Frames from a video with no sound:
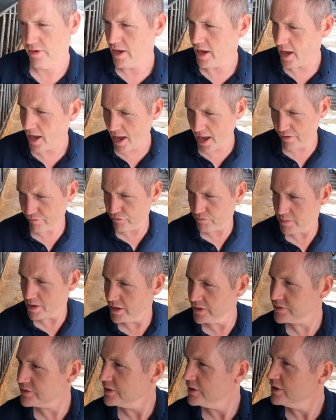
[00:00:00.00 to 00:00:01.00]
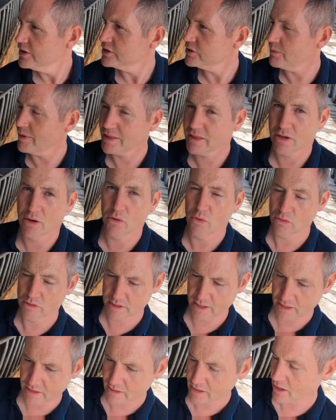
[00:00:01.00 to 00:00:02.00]
half a minute to wet the whole
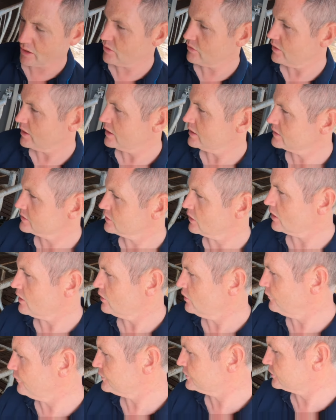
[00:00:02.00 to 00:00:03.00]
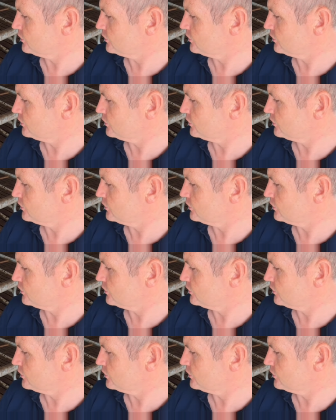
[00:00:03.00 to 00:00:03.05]
thing down, and it's got enough of